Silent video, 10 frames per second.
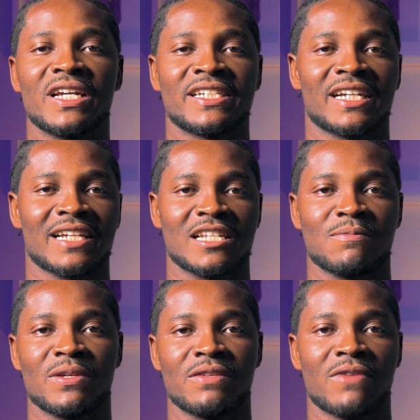the shutter
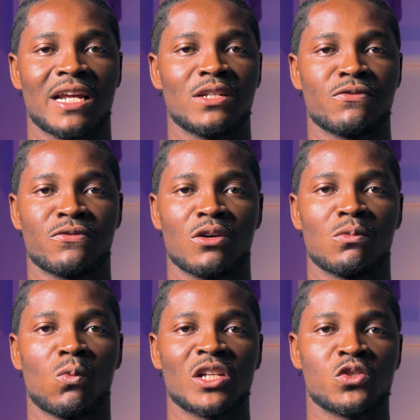speed value
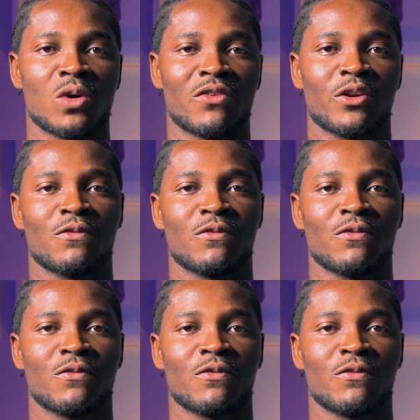from 1/200